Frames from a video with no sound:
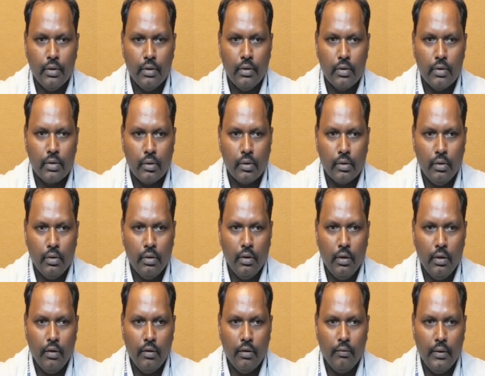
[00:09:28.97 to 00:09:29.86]
So
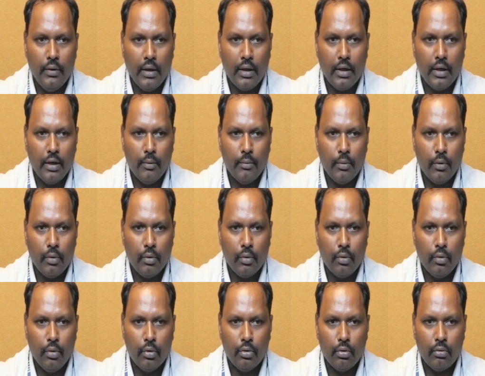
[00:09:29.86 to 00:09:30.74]
we are able to
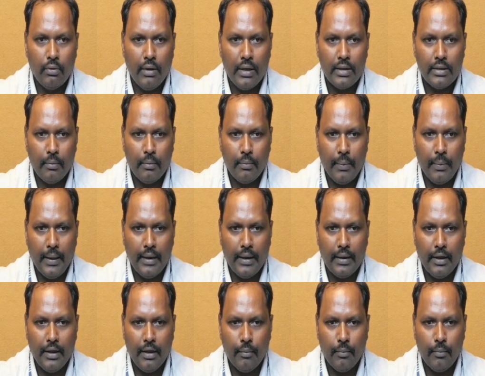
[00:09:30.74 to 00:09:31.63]
go through as a pi
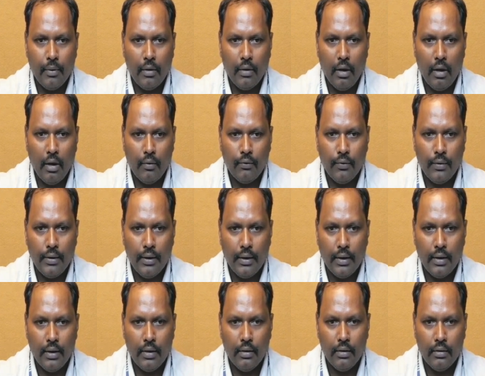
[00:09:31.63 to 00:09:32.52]
table of
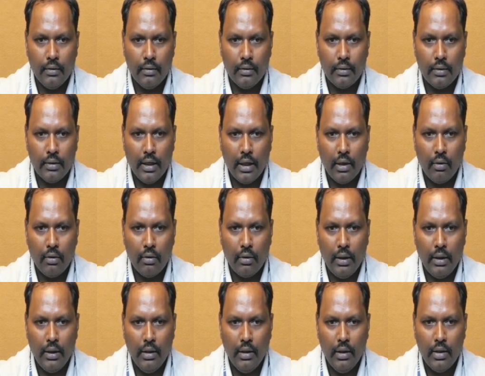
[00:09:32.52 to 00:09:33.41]
here, then
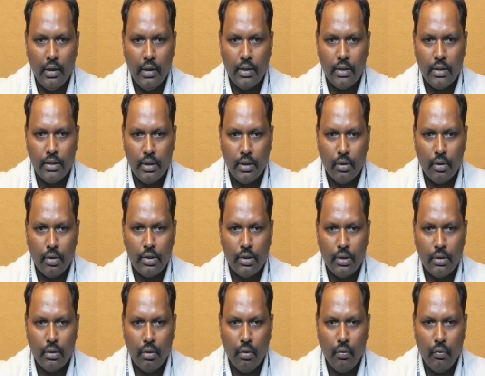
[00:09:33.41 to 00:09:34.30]
only 0,
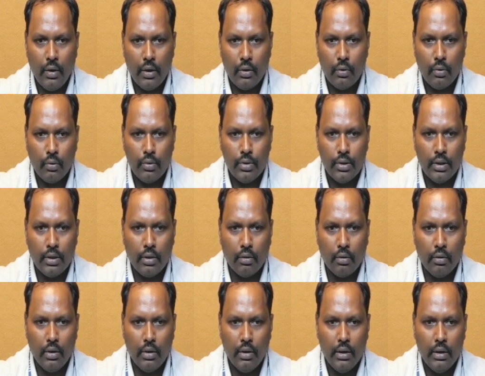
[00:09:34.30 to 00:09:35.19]
0, 1, 2,
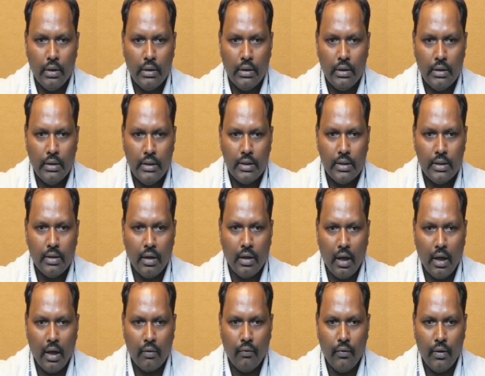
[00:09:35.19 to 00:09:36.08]
0. This is the
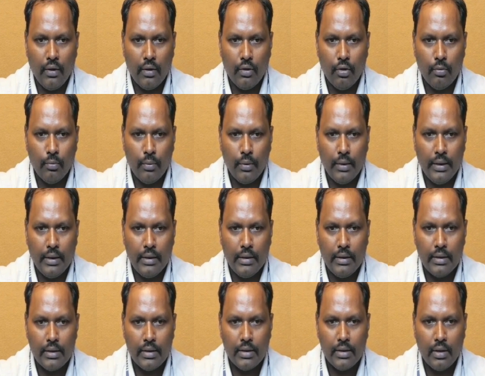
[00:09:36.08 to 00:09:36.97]
alphanumeric,
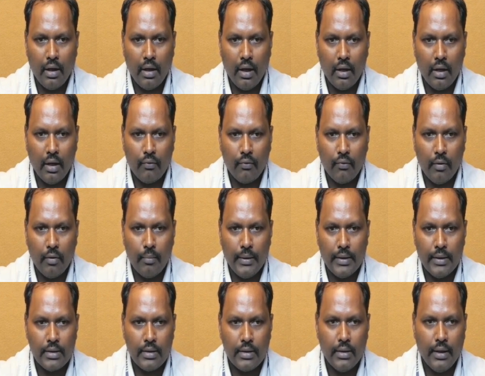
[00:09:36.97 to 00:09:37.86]
this is the
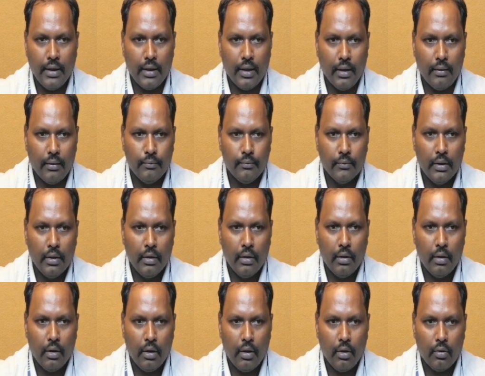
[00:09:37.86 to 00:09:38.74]
alphabets data.
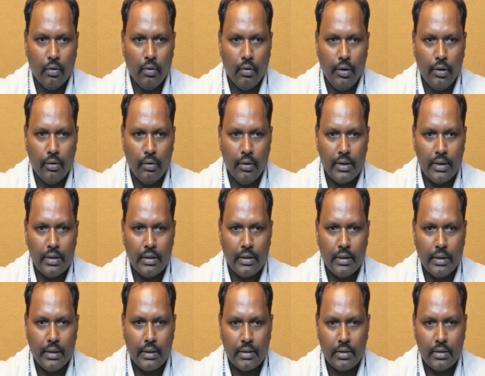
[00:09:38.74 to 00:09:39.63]
Now going to as the
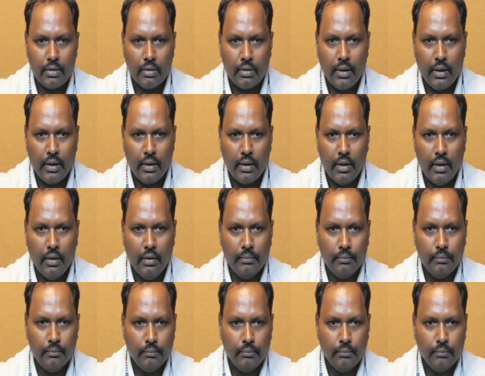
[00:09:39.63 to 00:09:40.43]
next data,